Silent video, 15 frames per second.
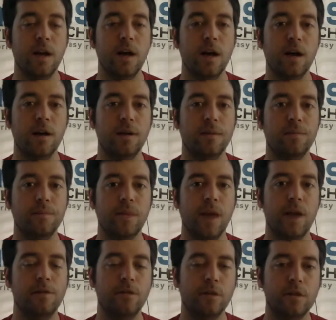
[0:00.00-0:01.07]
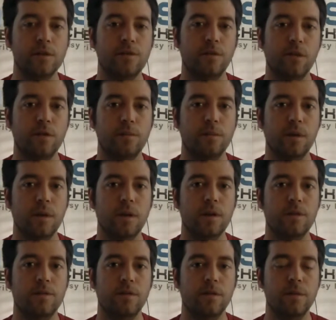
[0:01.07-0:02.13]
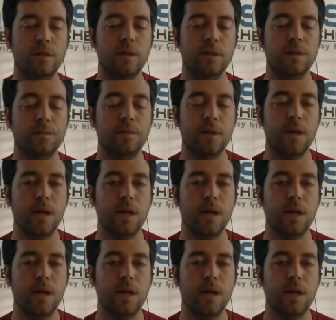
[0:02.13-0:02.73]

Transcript: efforts from deep,